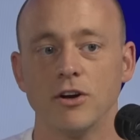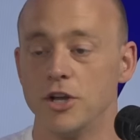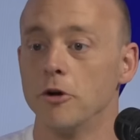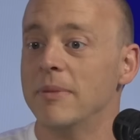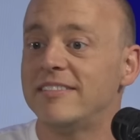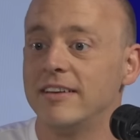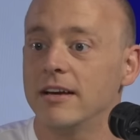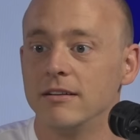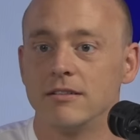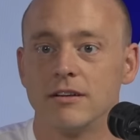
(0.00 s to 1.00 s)
and you're missing
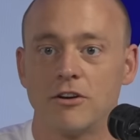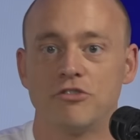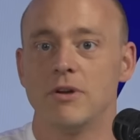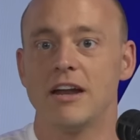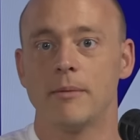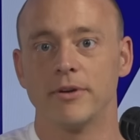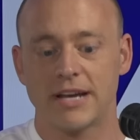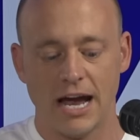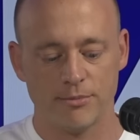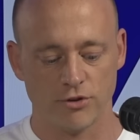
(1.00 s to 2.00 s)
it because you're not able to
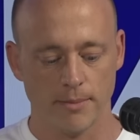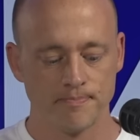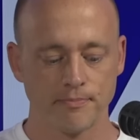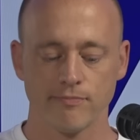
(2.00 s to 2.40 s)
capture it.